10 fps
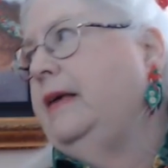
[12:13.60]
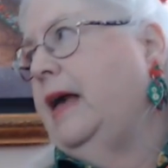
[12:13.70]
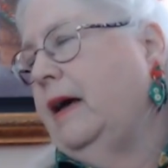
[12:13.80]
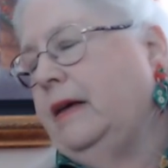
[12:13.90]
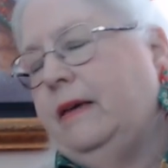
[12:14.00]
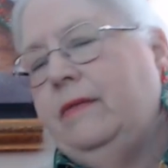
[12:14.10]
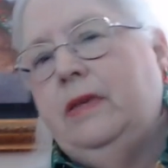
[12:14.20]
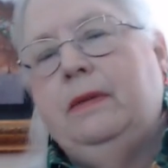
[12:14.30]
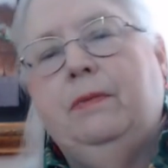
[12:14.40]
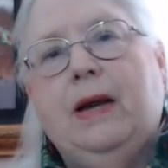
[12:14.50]
Yeah, give
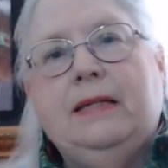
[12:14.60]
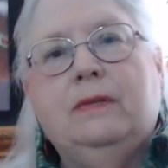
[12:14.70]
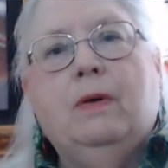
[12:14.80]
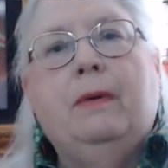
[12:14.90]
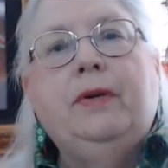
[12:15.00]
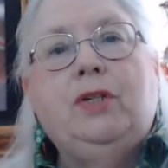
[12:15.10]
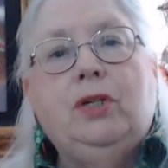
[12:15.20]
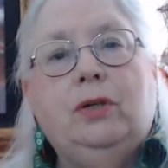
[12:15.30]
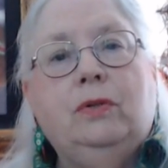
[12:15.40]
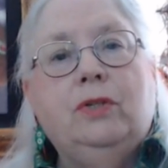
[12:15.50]
you the prices. What we
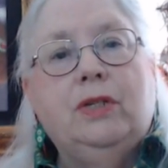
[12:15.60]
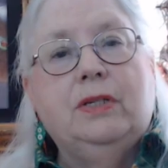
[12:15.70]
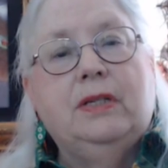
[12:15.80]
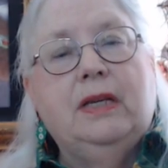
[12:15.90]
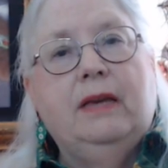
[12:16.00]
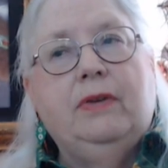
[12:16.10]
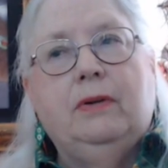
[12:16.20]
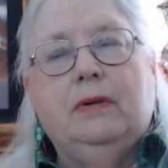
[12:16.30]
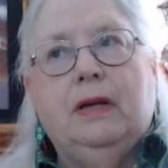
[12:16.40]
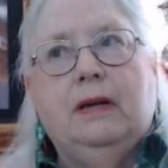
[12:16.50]
do, just to give
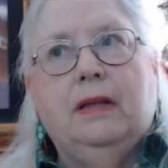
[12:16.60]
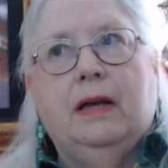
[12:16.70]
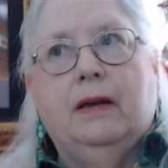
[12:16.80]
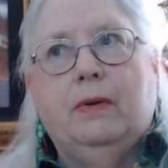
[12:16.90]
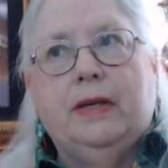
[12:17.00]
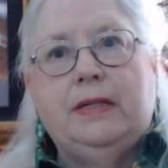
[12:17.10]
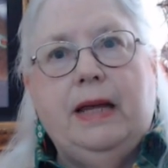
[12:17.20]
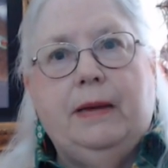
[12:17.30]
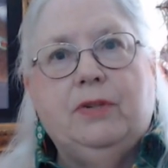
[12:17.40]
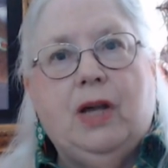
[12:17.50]
you a quick
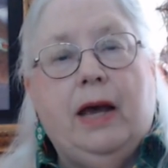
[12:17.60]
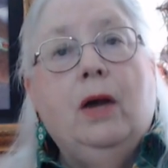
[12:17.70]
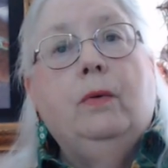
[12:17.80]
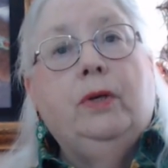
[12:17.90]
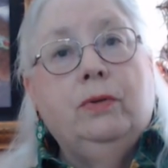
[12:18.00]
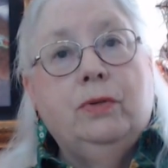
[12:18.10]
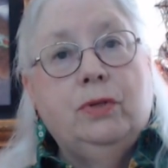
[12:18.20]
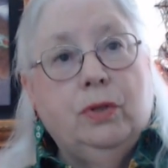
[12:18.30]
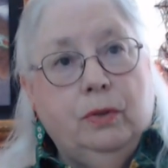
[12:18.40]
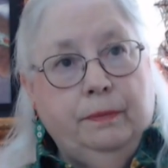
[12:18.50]
snapshot, we use
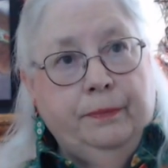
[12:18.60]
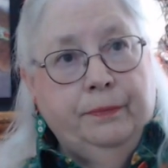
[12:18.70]
Zoom.